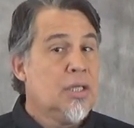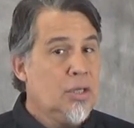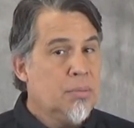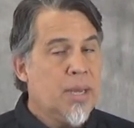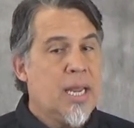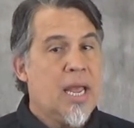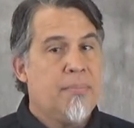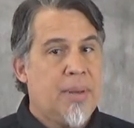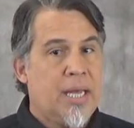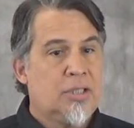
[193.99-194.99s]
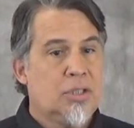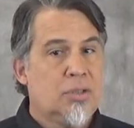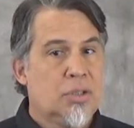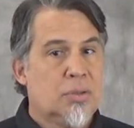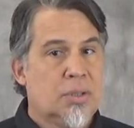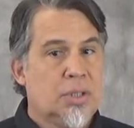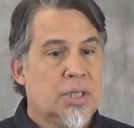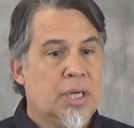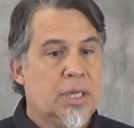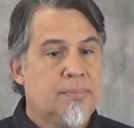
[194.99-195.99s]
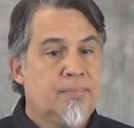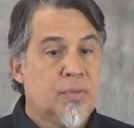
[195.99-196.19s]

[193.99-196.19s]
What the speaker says: you may have bad juju on your hand.